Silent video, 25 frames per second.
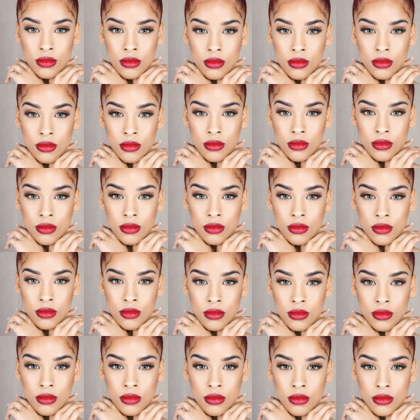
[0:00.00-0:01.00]

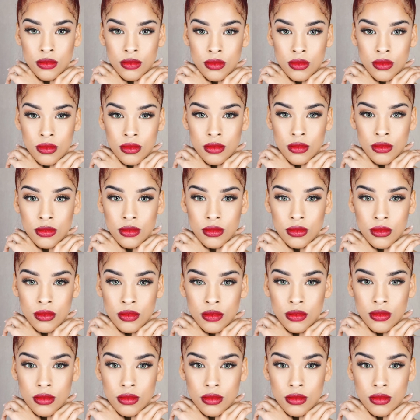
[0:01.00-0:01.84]
Nothing is said.